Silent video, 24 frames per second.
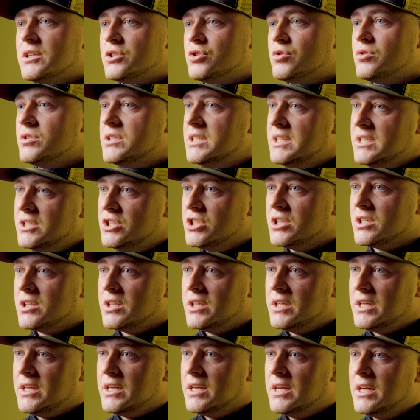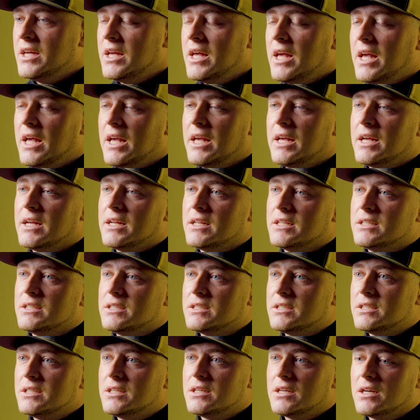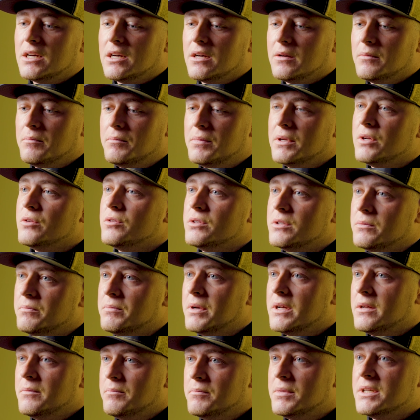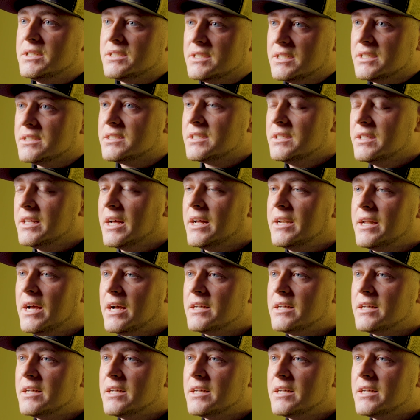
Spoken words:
strategically and build the business in that